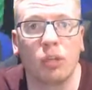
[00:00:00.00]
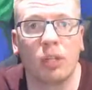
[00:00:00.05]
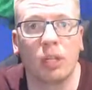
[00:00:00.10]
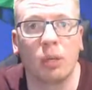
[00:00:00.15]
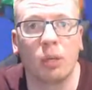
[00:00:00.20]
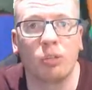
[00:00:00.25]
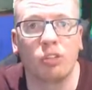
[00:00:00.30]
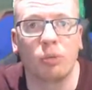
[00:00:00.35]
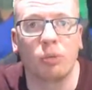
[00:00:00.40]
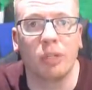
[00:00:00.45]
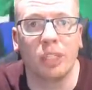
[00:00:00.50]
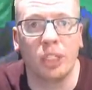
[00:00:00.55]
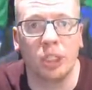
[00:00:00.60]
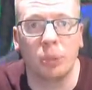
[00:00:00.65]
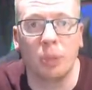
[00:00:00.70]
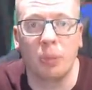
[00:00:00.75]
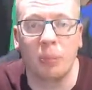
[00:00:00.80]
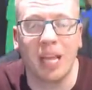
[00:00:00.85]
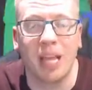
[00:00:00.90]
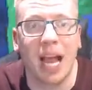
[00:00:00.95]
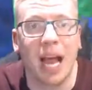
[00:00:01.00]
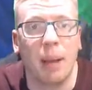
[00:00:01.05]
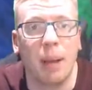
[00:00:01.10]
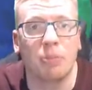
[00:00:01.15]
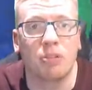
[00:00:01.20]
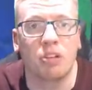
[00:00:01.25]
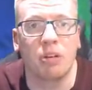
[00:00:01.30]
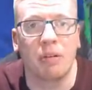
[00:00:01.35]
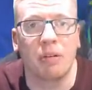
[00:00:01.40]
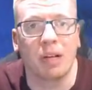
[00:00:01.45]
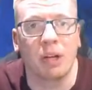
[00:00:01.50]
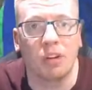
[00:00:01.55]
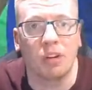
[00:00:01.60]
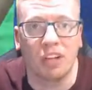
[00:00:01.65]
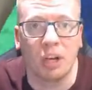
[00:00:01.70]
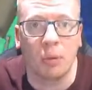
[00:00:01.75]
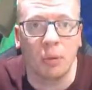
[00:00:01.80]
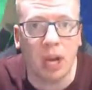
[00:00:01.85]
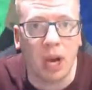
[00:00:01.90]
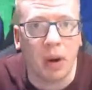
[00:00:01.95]
with Luton, which would be absolutely
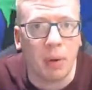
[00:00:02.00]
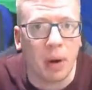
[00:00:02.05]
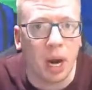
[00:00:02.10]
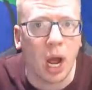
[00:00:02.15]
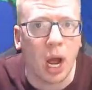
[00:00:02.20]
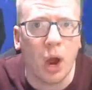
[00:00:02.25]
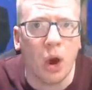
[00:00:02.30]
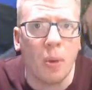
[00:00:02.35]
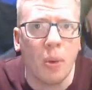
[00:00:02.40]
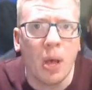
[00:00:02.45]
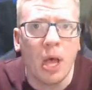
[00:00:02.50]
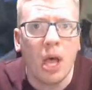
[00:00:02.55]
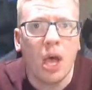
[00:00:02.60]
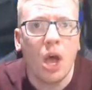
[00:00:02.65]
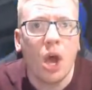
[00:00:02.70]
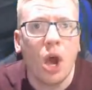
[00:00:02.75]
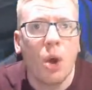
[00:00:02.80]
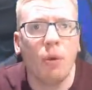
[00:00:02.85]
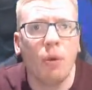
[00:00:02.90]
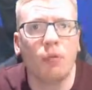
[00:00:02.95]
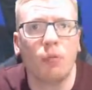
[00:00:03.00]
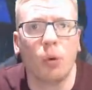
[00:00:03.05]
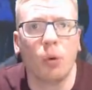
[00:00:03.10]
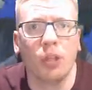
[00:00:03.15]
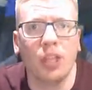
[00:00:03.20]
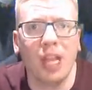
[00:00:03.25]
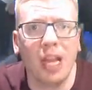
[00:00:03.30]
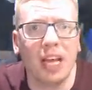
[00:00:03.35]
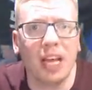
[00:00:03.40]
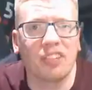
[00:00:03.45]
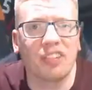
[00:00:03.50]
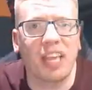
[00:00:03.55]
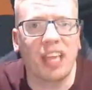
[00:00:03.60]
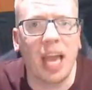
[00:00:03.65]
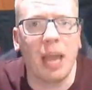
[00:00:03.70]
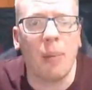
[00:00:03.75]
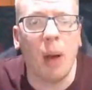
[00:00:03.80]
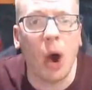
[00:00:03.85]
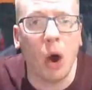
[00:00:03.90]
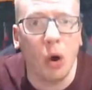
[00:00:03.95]
ideal. We are at home. We've won the last
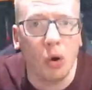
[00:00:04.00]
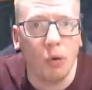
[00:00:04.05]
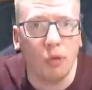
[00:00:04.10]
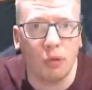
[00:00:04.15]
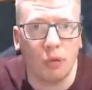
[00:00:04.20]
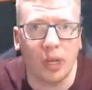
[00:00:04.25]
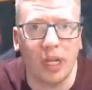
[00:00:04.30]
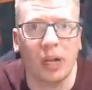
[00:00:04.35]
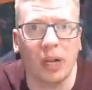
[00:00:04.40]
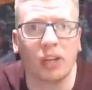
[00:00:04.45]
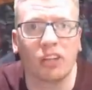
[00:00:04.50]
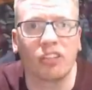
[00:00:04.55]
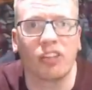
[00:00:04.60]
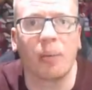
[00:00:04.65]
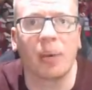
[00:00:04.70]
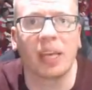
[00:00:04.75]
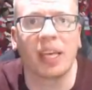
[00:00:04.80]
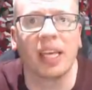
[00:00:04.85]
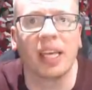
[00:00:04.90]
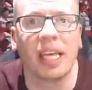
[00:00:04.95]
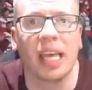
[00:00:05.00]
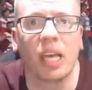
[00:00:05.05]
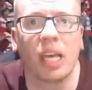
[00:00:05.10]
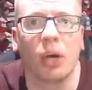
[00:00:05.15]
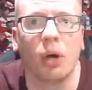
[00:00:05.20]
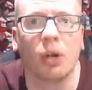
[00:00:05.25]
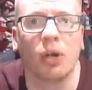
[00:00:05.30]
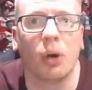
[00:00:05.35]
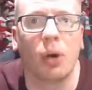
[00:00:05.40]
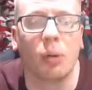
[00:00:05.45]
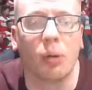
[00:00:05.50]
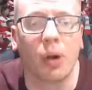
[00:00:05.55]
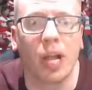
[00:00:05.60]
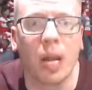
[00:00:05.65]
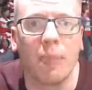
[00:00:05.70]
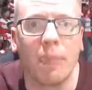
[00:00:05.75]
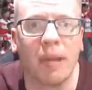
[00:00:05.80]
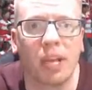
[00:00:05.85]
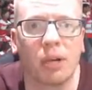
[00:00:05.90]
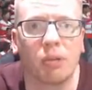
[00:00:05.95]
game. Hopefully, like I say, we can kick on and
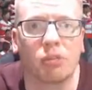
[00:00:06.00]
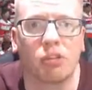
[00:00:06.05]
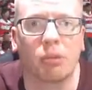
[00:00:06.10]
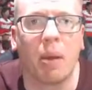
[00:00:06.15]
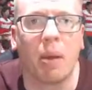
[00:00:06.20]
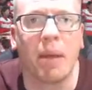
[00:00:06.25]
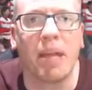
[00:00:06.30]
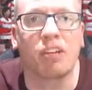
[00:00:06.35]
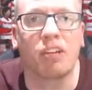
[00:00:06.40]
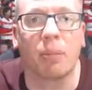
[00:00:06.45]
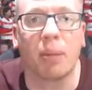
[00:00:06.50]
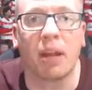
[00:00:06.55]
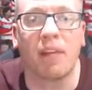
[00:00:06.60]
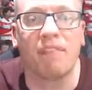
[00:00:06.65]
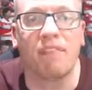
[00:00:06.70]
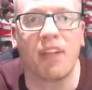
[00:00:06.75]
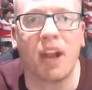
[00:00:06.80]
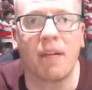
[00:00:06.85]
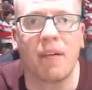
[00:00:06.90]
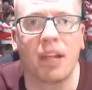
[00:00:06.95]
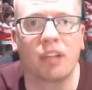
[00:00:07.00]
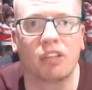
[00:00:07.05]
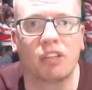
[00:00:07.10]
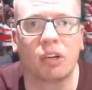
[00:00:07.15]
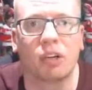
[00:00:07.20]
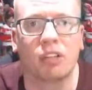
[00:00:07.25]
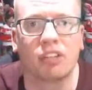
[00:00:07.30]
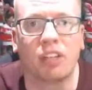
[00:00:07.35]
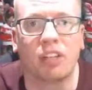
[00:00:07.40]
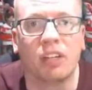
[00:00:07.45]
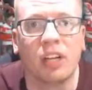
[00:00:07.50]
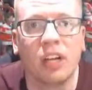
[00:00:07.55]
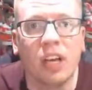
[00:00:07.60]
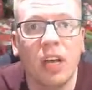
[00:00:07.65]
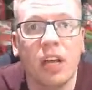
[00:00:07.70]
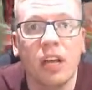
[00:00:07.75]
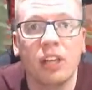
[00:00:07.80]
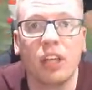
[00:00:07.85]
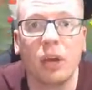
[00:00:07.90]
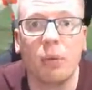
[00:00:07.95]
really pick up some momentum, and I'm very excited
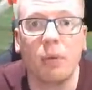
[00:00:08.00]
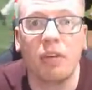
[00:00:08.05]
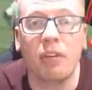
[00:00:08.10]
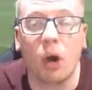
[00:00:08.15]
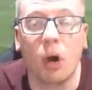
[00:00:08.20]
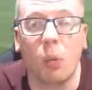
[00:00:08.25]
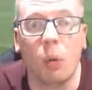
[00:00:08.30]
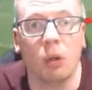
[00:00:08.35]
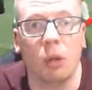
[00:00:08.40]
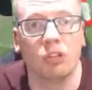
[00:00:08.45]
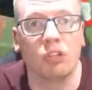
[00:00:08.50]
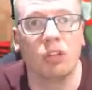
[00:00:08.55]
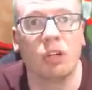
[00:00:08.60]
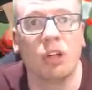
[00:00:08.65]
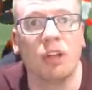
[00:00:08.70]
that we've got Watson